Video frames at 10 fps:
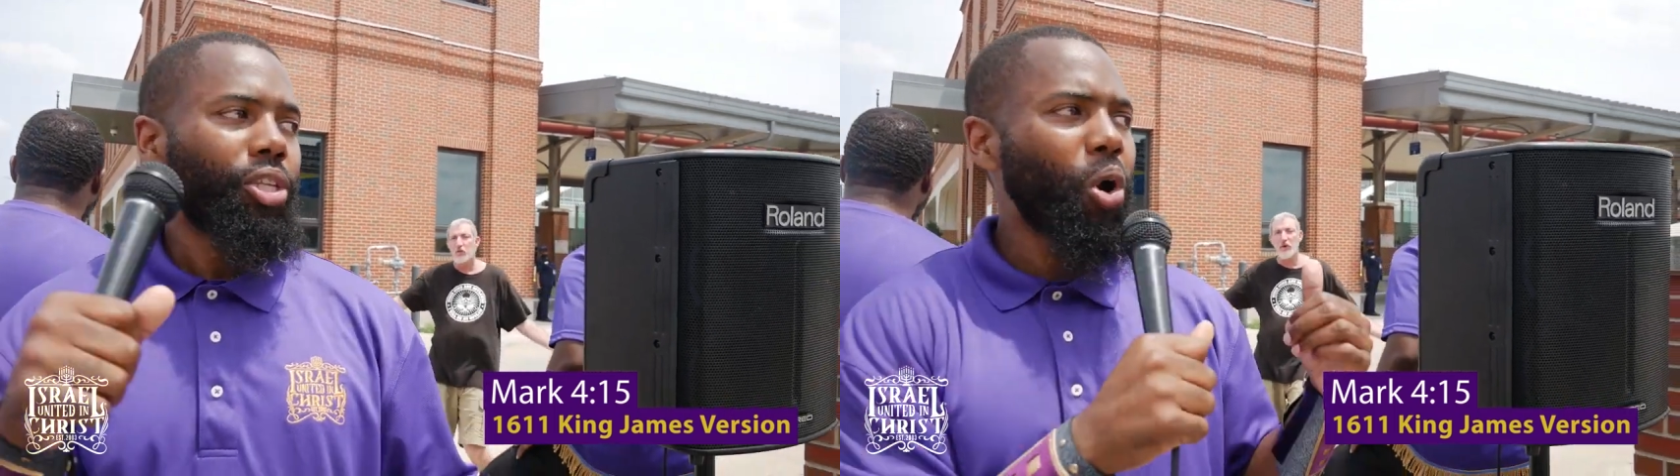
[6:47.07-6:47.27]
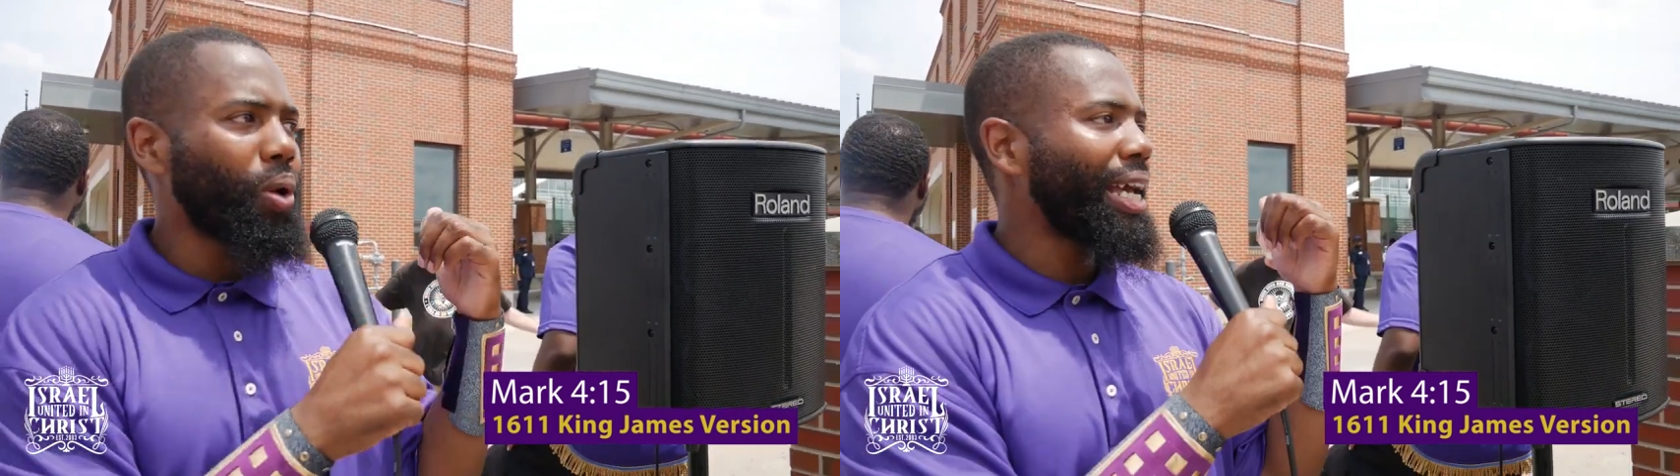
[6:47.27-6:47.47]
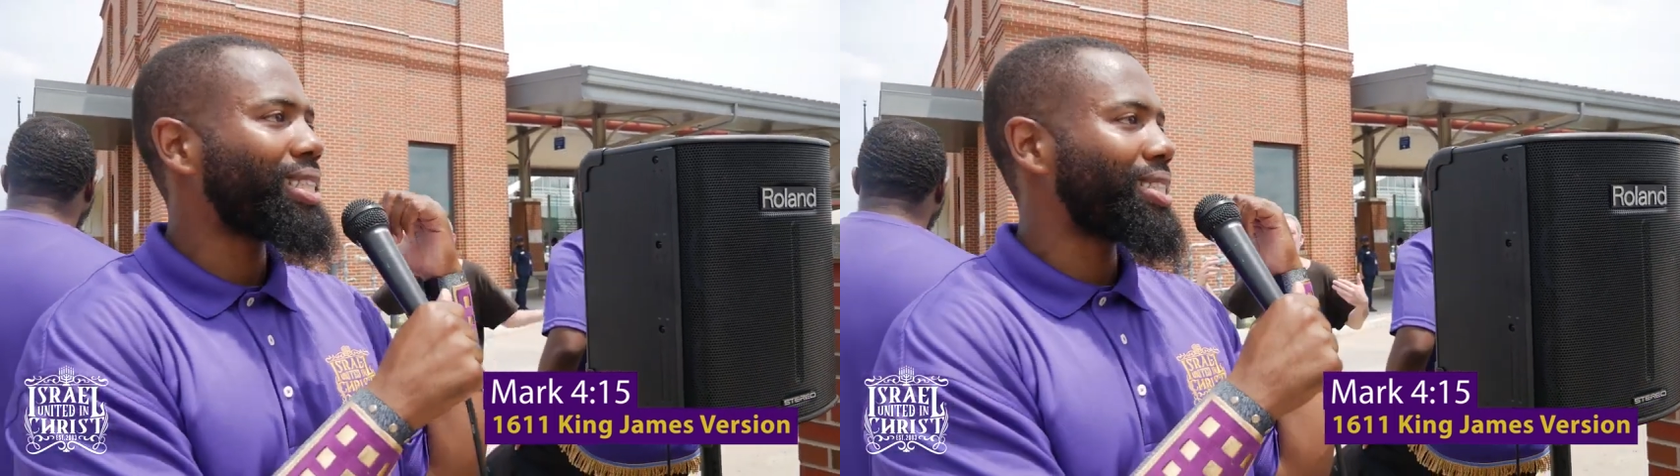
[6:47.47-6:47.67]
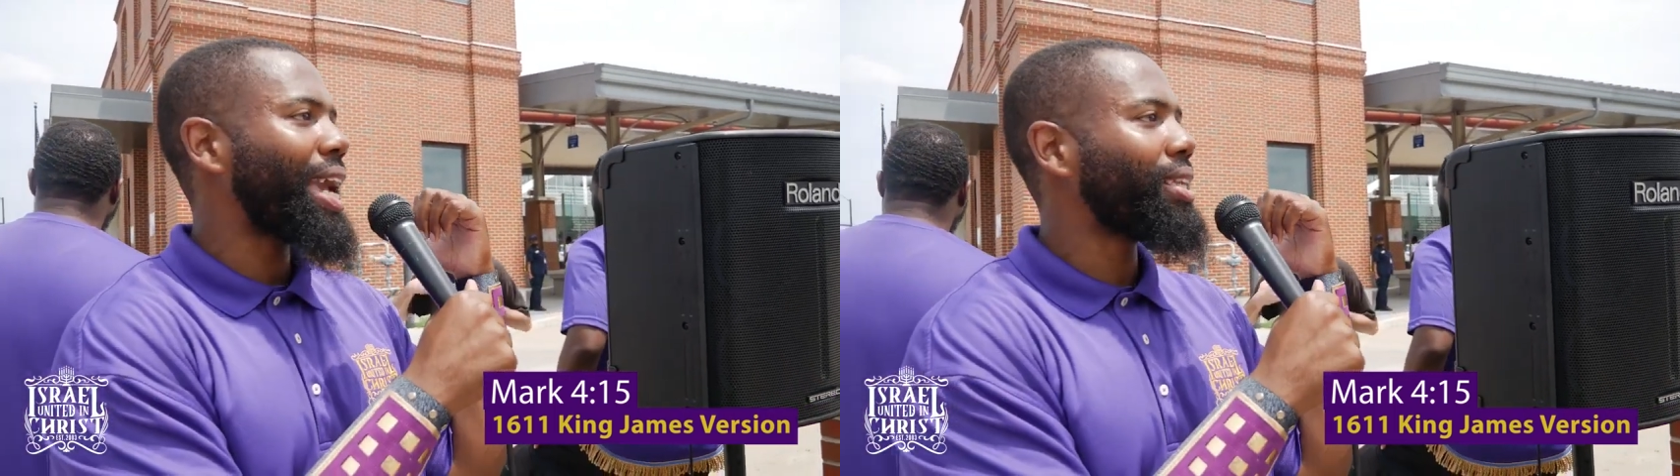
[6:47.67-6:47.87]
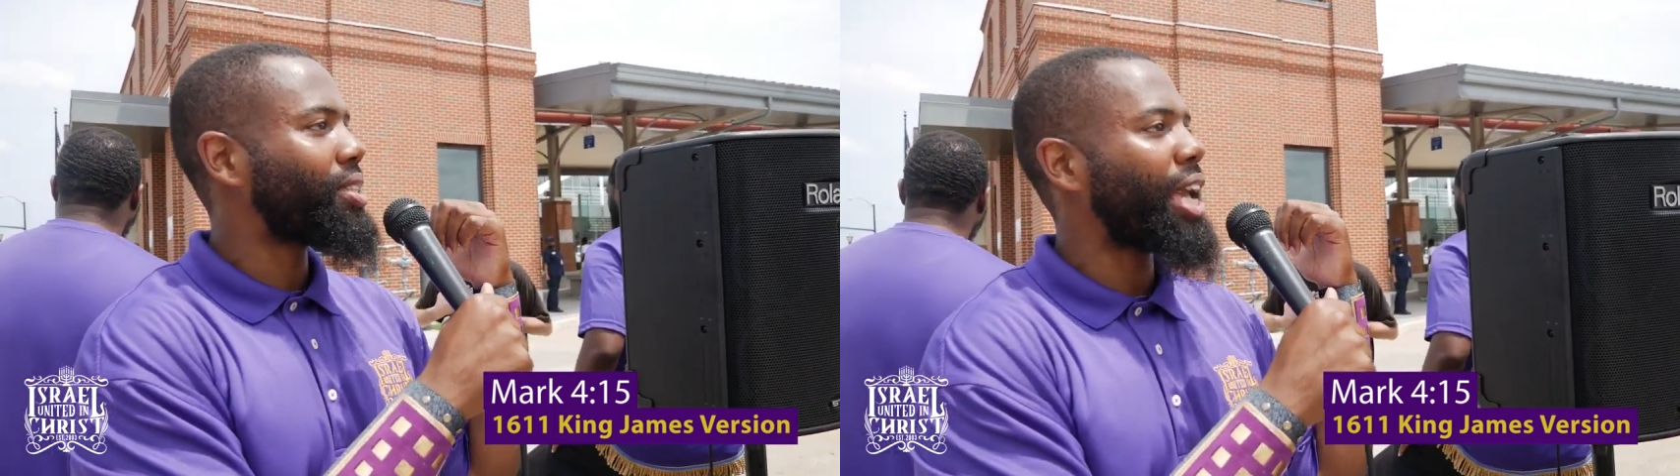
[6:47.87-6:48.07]
Don't let
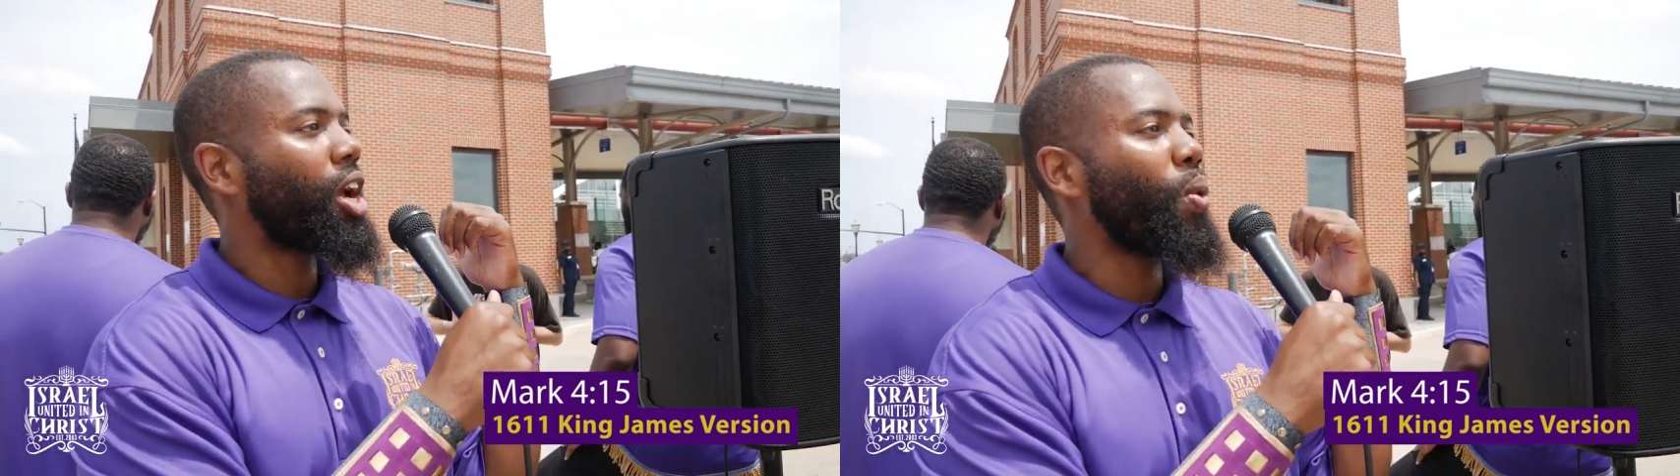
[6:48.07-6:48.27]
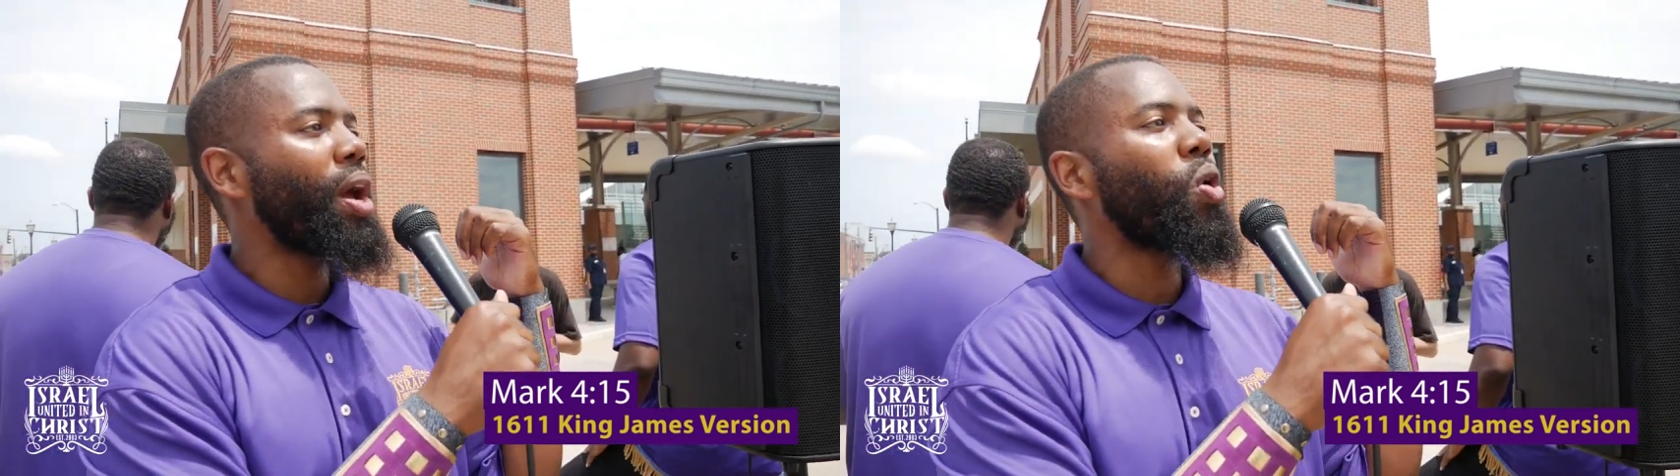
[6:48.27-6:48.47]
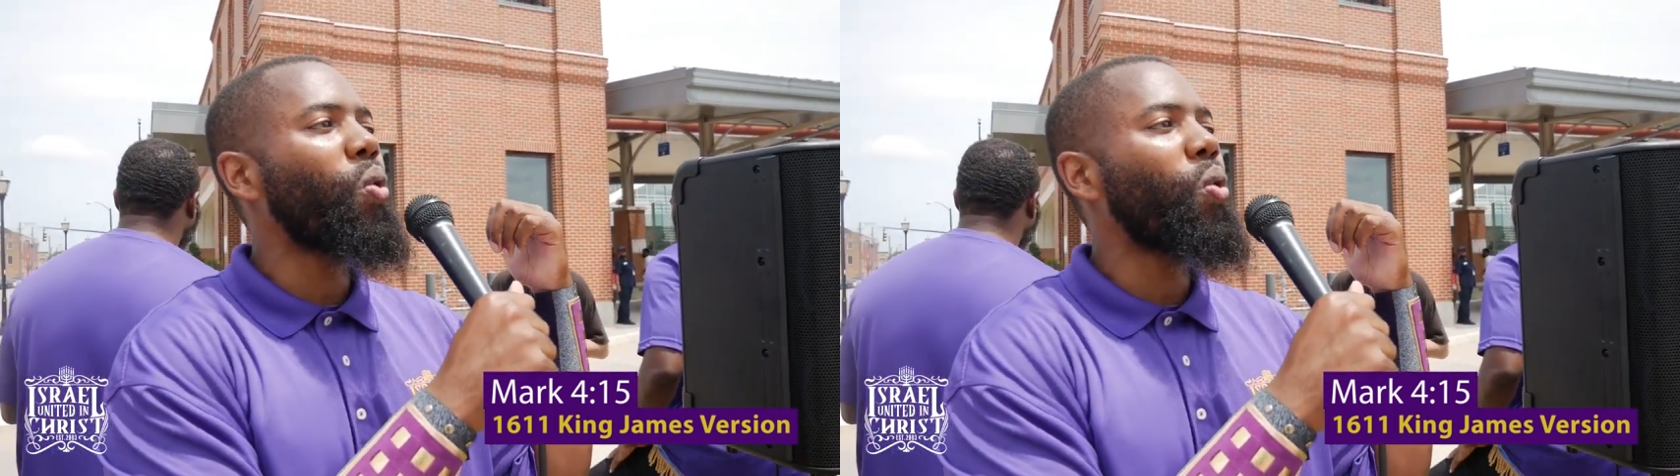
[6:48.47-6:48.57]
Satan take away the